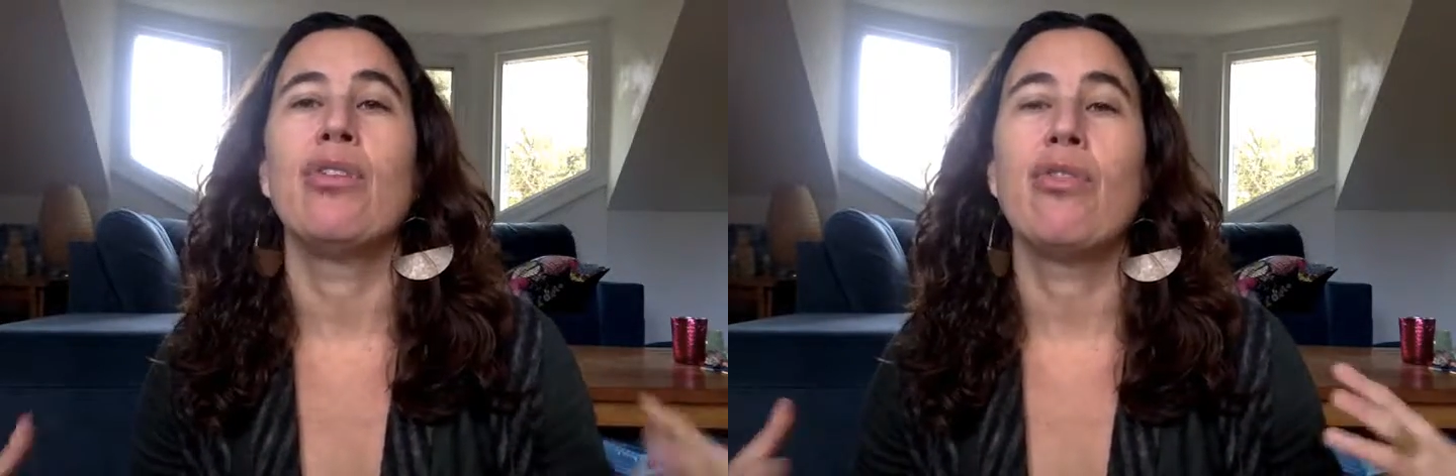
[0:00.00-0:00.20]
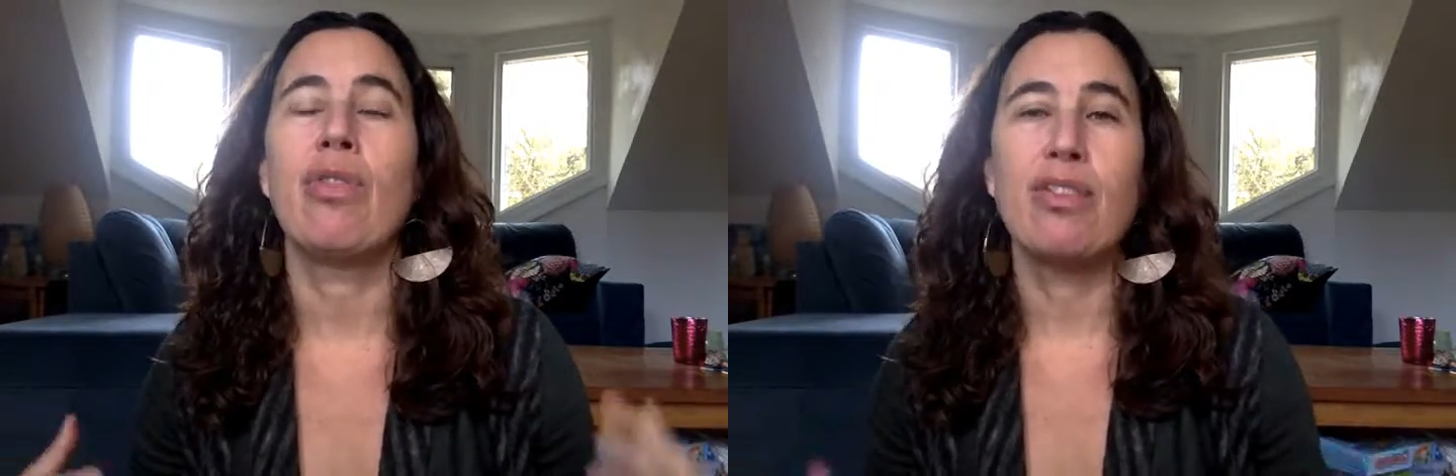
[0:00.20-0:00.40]

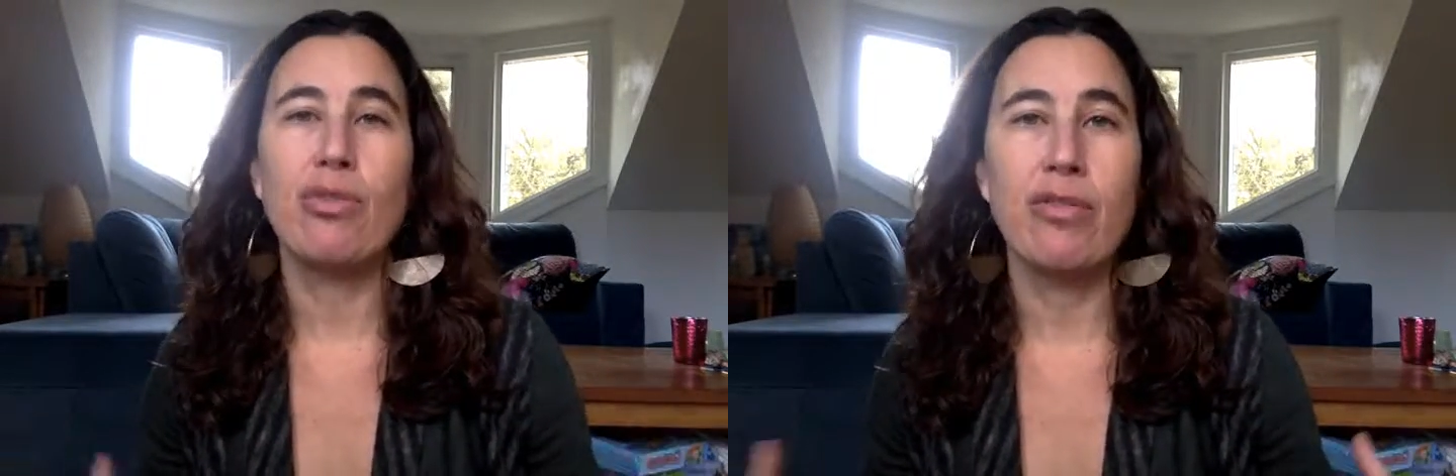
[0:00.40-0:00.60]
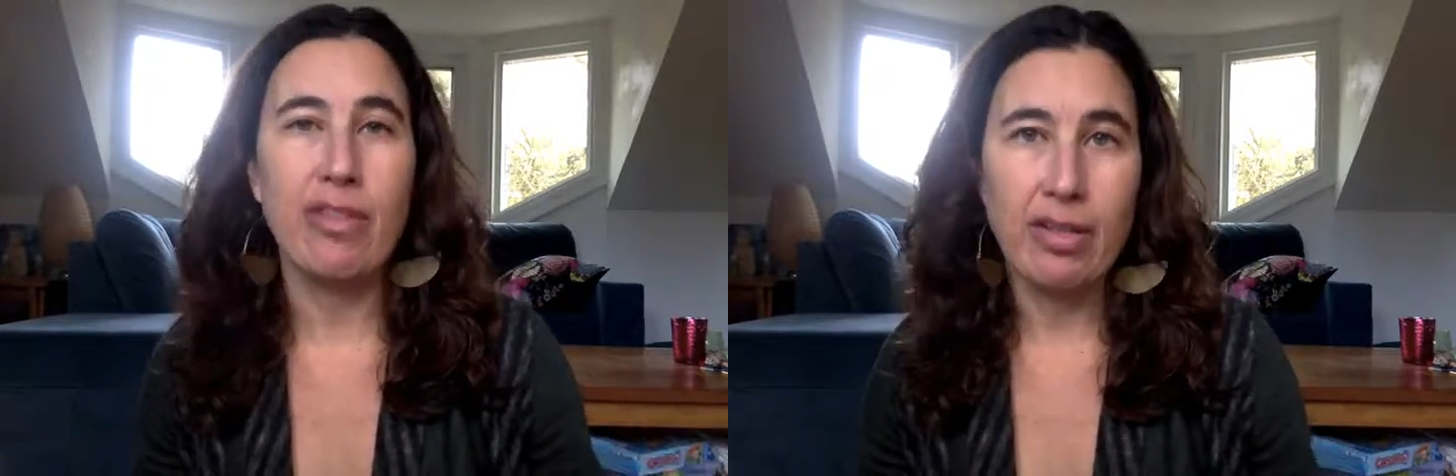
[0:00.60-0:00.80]
So that's
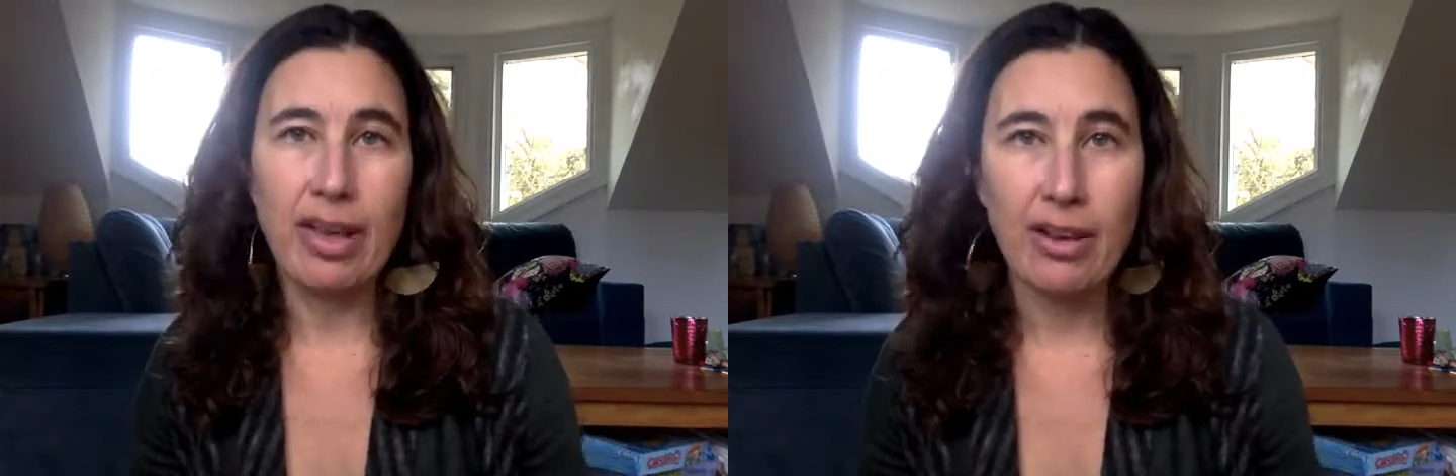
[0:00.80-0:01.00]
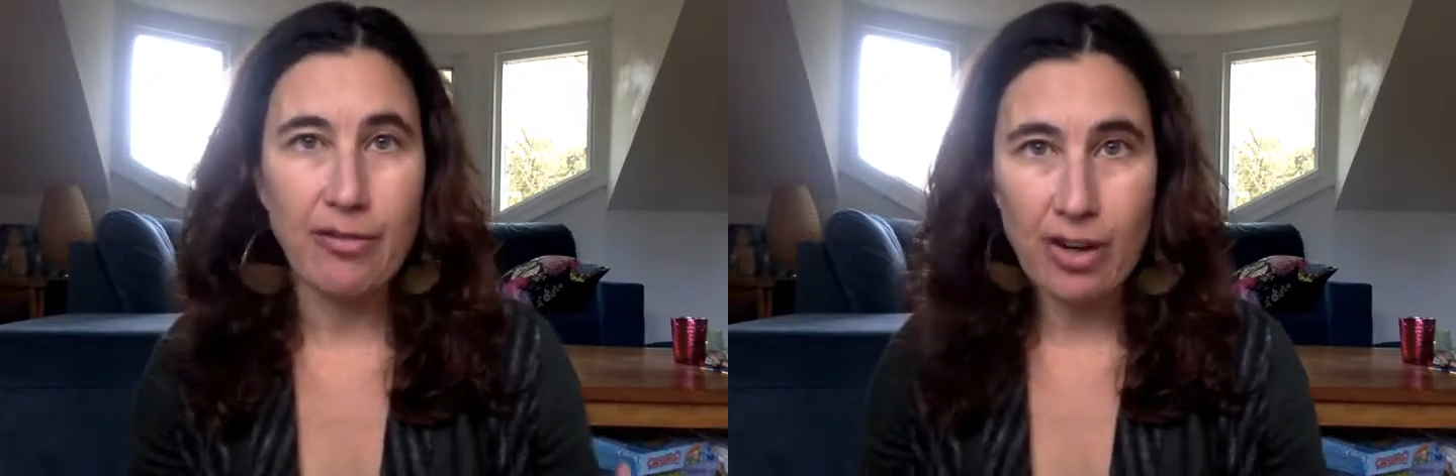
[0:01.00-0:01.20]
sort of a,
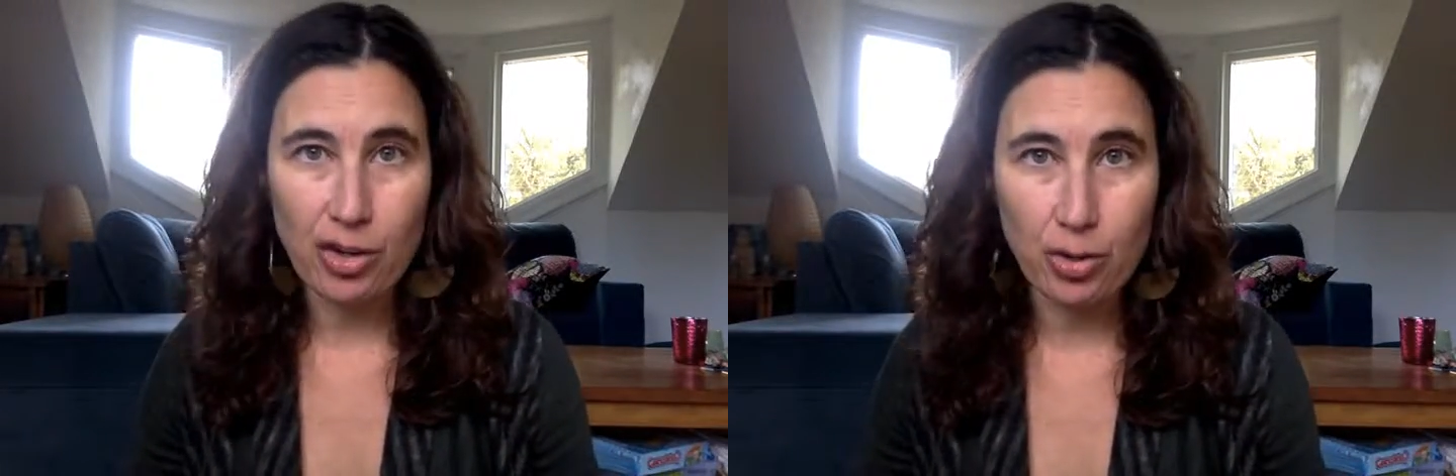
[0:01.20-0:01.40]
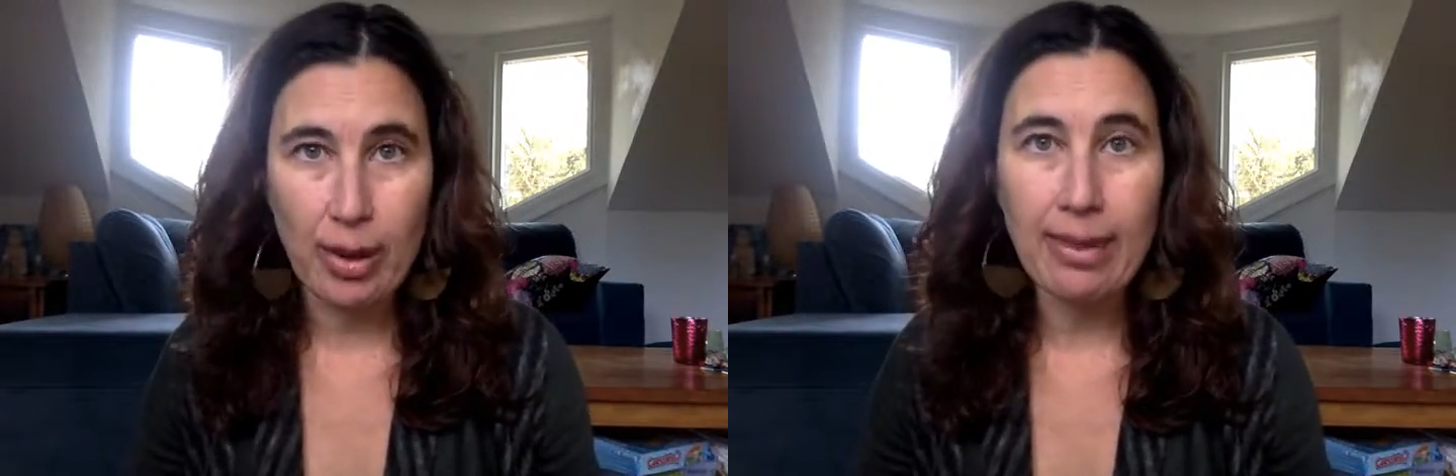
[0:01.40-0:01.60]
like a
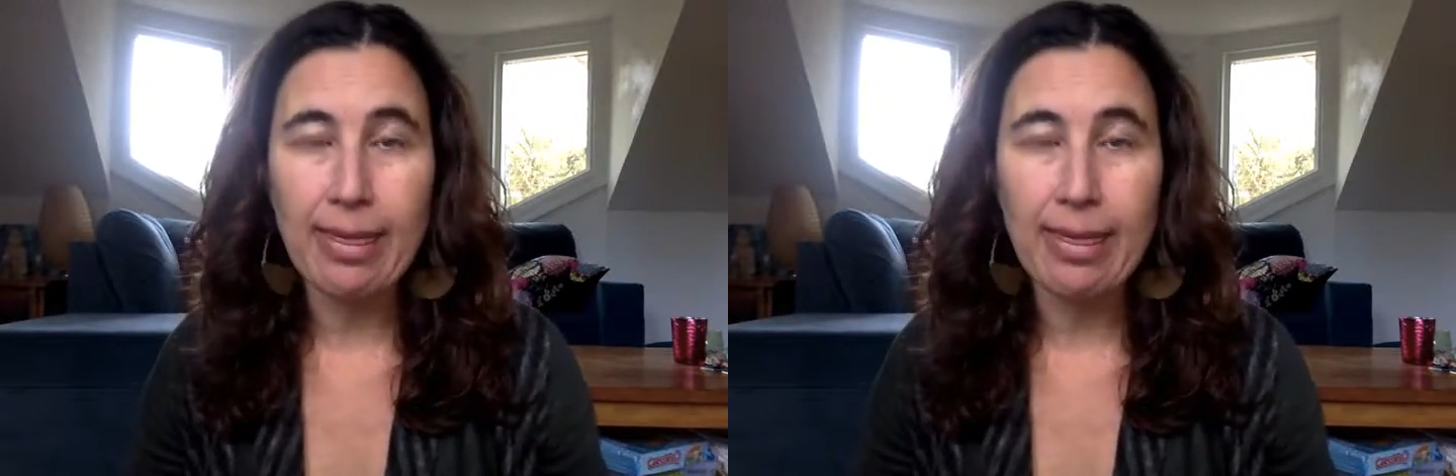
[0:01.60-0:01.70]
feng shui